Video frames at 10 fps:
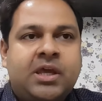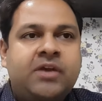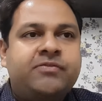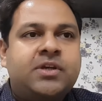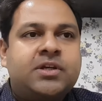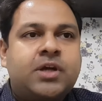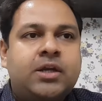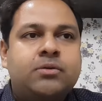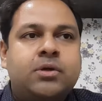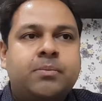if they try
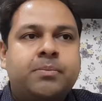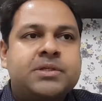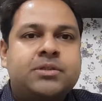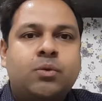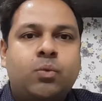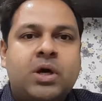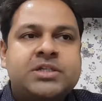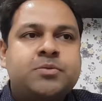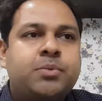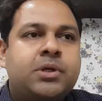to compress the
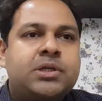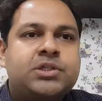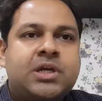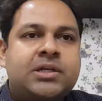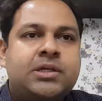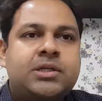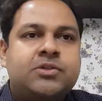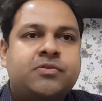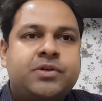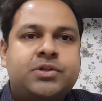vast potentialities
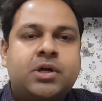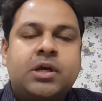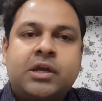of a drug